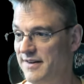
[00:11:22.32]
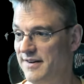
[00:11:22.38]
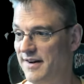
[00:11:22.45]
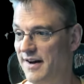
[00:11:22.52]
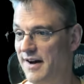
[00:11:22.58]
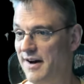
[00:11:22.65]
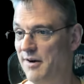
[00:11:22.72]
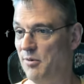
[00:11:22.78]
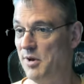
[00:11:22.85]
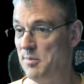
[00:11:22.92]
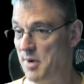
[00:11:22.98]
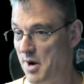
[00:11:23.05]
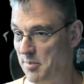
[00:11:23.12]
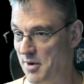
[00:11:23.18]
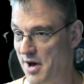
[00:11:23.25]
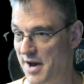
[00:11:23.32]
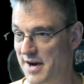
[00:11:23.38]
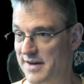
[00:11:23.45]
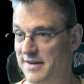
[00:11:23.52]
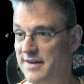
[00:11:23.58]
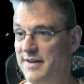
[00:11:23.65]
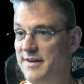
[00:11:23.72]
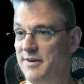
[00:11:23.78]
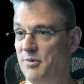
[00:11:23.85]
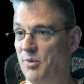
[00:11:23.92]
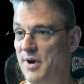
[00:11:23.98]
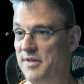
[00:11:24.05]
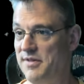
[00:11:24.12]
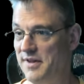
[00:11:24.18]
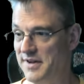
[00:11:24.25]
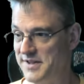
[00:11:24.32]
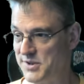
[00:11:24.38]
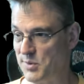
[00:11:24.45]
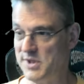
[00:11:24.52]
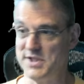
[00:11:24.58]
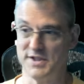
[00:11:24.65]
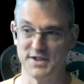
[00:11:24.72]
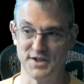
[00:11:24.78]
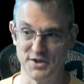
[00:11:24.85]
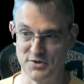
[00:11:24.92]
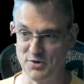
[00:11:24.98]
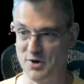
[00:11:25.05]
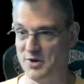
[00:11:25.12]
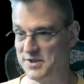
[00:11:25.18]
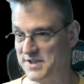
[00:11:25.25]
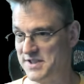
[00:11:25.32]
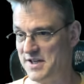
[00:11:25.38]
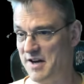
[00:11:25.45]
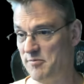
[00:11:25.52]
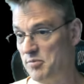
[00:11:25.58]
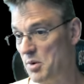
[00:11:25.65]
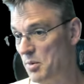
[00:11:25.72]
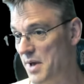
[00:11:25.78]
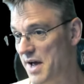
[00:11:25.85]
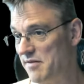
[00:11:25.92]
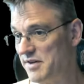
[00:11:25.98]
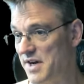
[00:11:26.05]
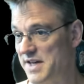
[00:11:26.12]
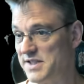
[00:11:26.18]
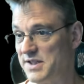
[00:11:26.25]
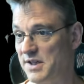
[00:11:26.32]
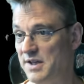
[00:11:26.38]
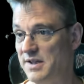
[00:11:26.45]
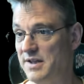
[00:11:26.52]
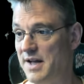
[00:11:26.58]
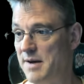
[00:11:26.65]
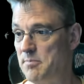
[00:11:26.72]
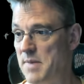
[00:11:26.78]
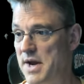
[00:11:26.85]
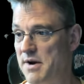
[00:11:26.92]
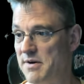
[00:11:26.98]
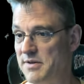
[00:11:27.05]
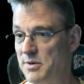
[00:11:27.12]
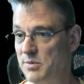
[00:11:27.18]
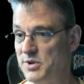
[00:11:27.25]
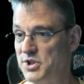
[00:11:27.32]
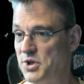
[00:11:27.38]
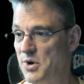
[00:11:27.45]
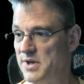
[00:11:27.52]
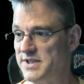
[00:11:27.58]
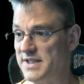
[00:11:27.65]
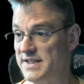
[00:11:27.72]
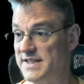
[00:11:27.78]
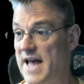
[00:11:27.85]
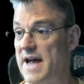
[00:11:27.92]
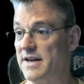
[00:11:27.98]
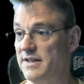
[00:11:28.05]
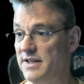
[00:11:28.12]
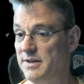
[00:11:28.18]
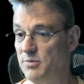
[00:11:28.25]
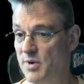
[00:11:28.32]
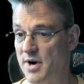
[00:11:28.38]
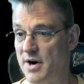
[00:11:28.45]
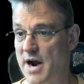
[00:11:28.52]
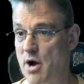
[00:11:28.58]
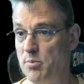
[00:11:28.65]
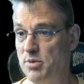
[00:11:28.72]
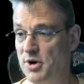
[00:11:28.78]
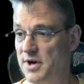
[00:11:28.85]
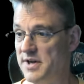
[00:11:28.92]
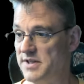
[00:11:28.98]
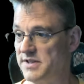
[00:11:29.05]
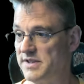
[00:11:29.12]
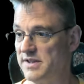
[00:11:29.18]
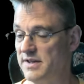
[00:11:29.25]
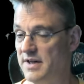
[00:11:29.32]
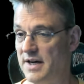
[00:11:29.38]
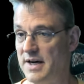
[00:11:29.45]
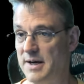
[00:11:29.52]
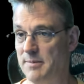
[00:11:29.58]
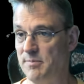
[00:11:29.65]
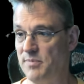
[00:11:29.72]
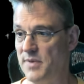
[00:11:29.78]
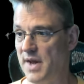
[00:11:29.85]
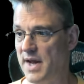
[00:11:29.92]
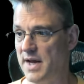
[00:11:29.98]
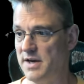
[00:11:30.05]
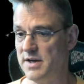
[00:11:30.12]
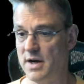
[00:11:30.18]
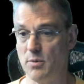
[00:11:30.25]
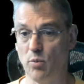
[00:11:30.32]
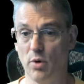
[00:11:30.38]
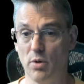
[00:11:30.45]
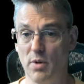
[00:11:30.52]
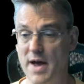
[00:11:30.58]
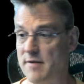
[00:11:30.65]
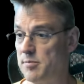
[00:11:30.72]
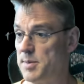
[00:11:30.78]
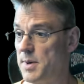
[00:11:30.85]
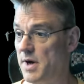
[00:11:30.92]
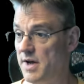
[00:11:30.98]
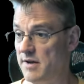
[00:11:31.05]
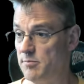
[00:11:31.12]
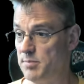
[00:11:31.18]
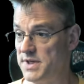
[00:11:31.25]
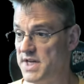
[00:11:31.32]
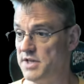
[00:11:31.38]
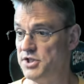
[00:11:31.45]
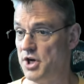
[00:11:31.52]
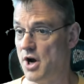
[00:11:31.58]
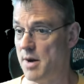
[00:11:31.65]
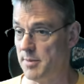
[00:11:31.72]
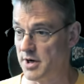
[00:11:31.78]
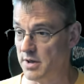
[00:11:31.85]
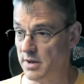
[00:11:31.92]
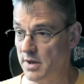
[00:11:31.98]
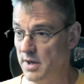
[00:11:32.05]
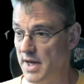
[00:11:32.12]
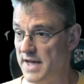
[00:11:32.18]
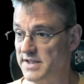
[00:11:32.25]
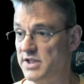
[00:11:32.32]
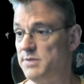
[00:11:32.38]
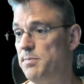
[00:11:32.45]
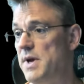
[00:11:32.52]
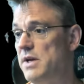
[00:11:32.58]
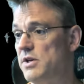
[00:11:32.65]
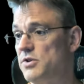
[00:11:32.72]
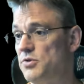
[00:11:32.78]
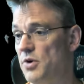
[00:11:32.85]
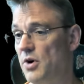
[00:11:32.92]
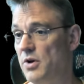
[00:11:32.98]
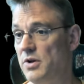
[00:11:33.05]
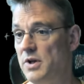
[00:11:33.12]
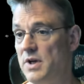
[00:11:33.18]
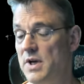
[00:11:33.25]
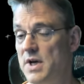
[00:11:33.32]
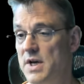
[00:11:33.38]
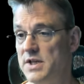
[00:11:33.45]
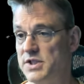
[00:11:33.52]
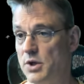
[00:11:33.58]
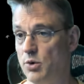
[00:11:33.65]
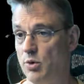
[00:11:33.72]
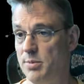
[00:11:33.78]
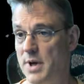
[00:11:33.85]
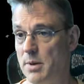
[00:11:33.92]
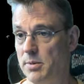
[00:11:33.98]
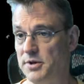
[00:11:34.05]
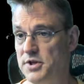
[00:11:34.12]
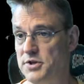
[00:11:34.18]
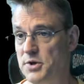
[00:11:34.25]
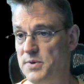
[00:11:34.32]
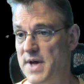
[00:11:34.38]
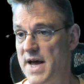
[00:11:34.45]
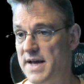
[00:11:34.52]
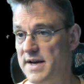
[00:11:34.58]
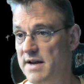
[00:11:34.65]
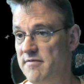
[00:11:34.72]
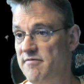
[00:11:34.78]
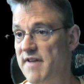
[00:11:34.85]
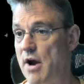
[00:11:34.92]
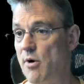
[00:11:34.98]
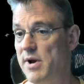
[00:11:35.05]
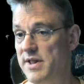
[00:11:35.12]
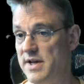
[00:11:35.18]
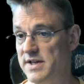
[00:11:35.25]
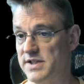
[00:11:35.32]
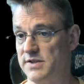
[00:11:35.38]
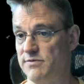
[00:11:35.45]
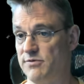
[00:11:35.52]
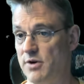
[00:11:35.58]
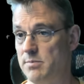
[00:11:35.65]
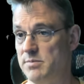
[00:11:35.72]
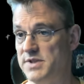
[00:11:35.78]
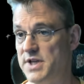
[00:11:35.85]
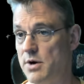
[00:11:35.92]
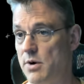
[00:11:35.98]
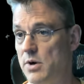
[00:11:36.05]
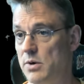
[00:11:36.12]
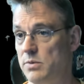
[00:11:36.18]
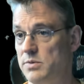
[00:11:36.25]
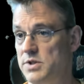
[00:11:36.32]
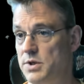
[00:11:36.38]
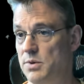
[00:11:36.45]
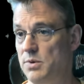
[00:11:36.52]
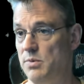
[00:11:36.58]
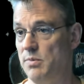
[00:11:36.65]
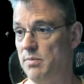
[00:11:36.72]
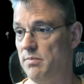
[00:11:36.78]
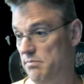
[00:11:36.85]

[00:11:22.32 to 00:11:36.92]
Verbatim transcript: with a pump on it, with the switches and controls and stuff. But we'll have a nice little uh, meter that will show us exactly what our output is. Um, and uh, we'll have a potentiometer as a speed control so that we'll be able to do that and vary this from zero to